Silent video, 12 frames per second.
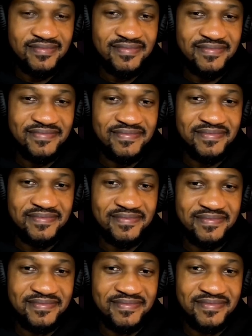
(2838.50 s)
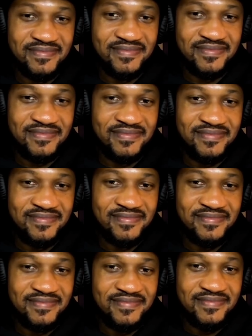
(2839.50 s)

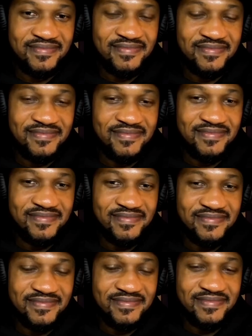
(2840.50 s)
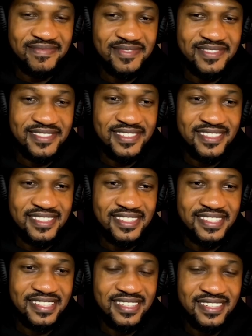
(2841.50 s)

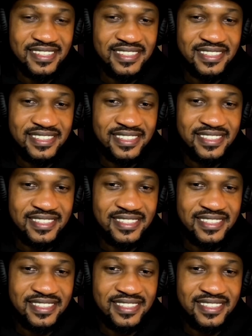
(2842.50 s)
The person shown says nothing.